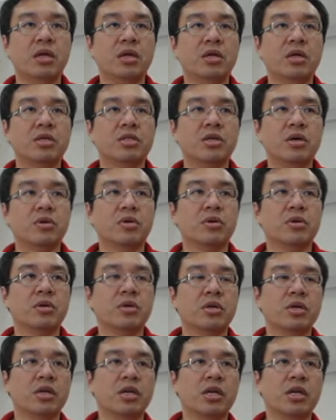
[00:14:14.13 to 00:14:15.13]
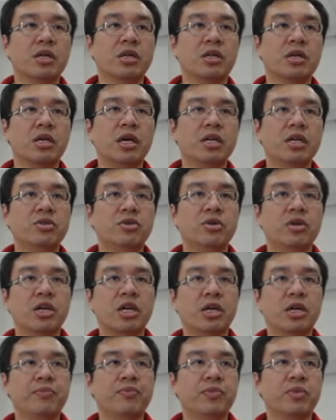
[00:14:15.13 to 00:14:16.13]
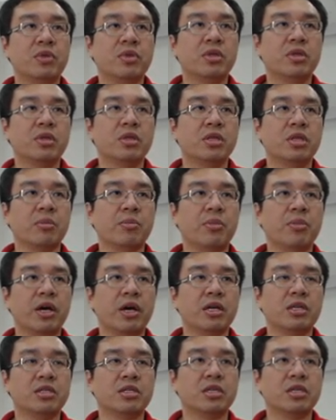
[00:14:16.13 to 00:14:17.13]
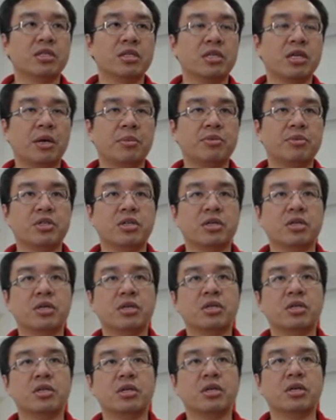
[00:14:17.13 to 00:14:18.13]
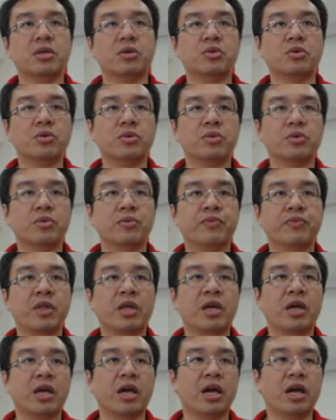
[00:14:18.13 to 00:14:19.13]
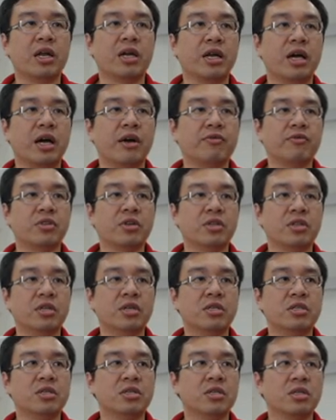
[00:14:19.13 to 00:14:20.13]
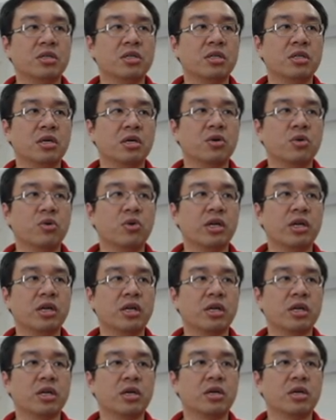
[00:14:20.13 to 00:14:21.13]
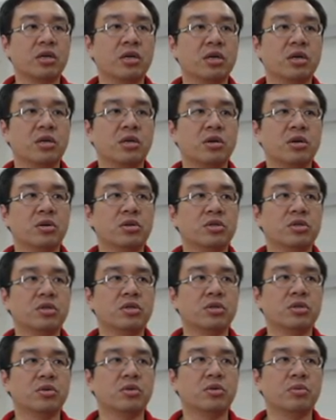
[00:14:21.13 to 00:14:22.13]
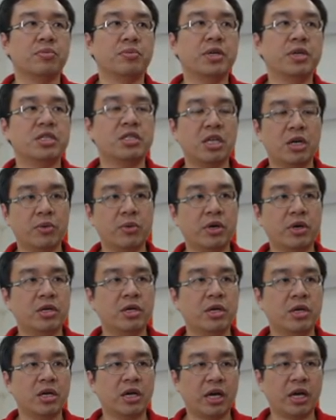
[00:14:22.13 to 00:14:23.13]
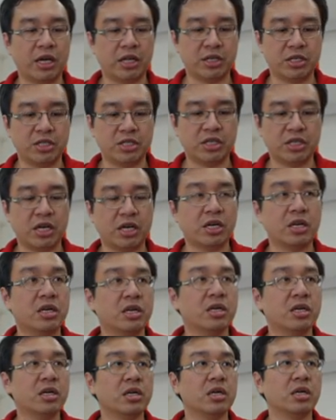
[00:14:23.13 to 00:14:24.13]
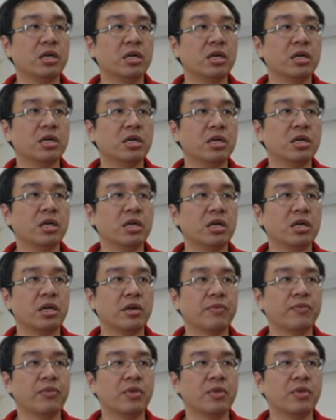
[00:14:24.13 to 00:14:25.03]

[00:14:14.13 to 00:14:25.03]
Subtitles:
So in the actual game, the black just capture the rook, and after this the queen goes to b7 and check the king,